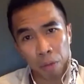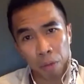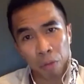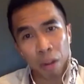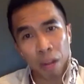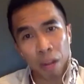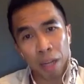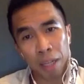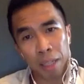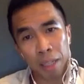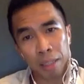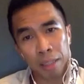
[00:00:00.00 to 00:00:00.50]

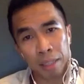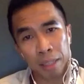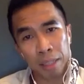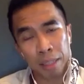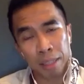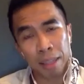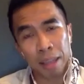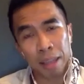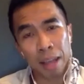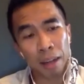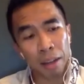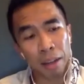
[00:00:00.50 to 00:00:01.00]
finally seeing
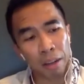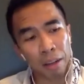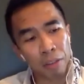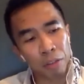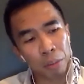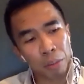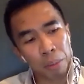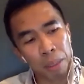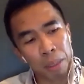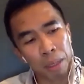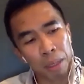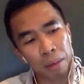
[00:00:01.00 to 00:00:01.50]
talent
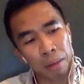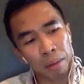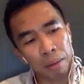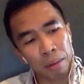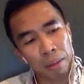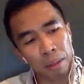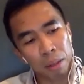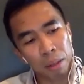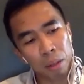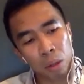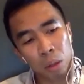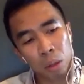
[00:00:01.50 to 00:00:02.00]
from a
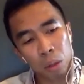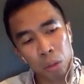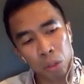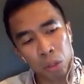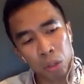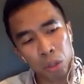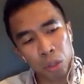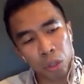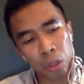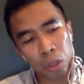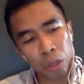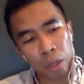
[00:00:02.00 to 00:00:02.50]

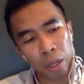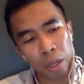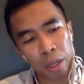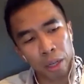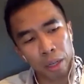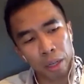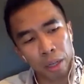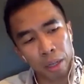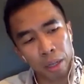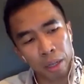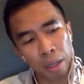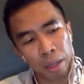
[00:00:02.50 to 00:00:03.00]
culture and
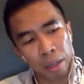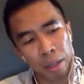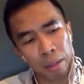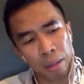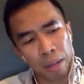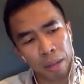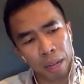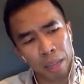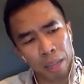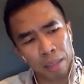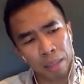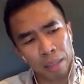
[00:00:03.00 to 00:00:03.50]

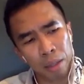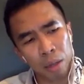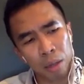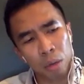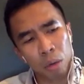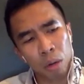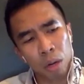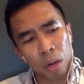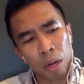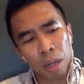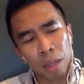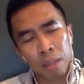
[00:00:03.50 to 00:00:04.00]
actually a whole
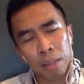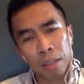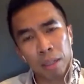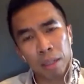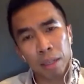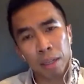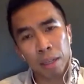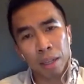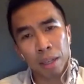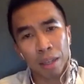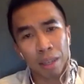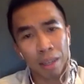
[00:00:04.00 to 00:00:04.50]

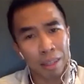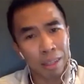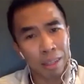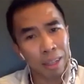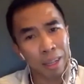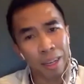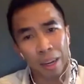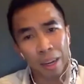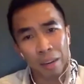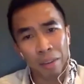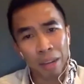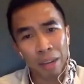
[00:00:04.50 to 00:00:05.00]
continent
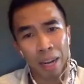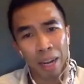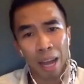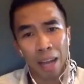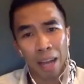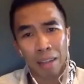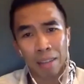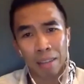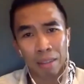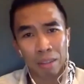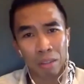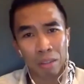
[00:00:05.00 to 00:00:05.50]
that never had
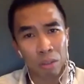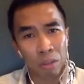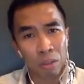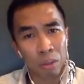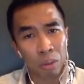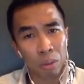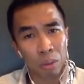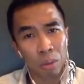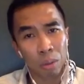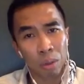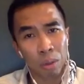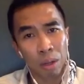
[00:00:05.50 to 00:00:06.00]
access
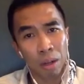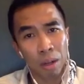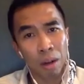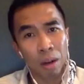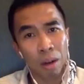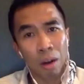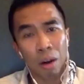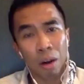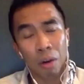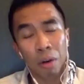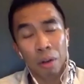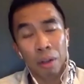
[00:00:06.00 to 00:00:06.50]
to
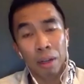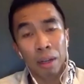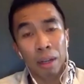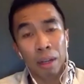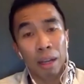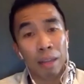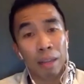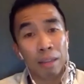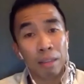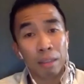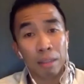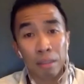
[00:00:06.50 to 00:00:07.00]
Ari
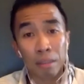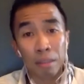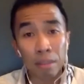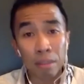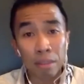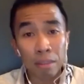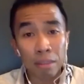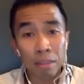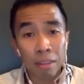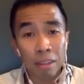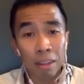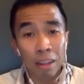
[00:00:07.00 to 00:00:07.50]

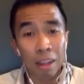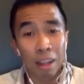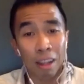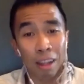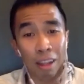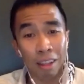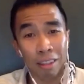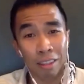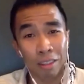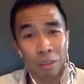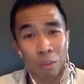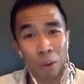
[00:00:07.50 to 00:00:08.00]
Alexas
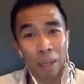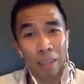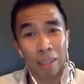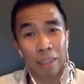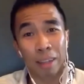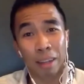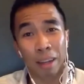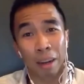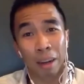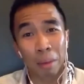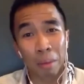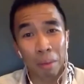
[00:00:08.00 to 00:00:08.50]
and Red
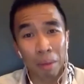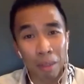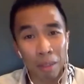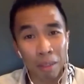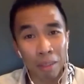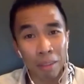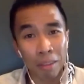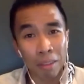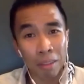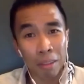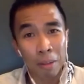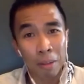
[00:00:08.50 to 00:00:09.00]
cameras